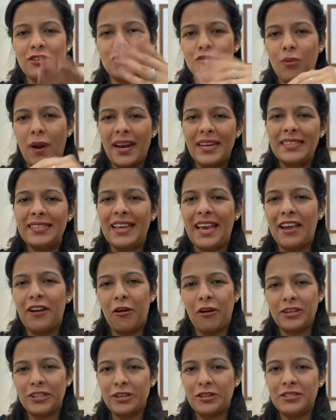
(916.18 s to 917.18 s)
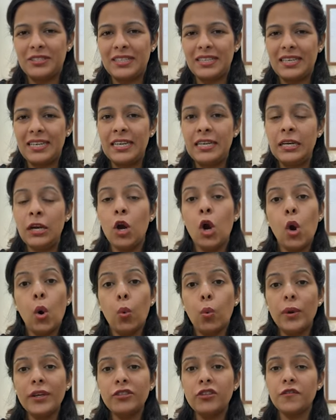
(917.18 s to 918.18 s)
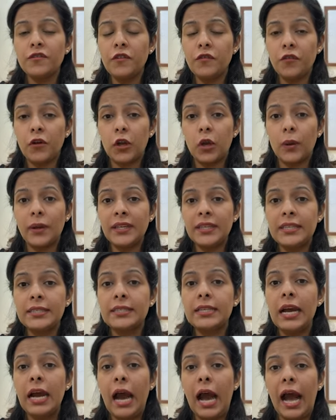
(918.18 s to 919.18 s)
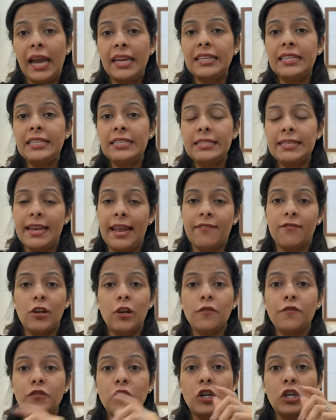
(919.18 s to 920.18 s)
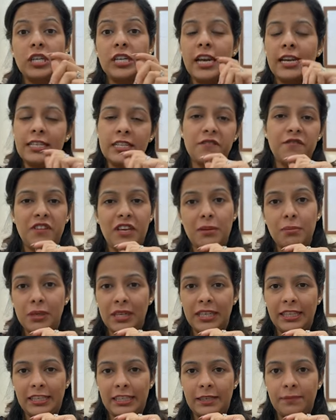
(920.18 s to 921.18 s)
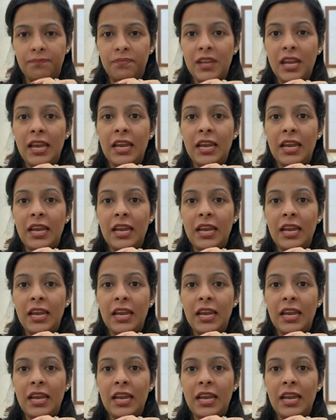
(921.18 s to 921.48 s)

is right there on your screen. Which of the following is the highest level of cognitive ability?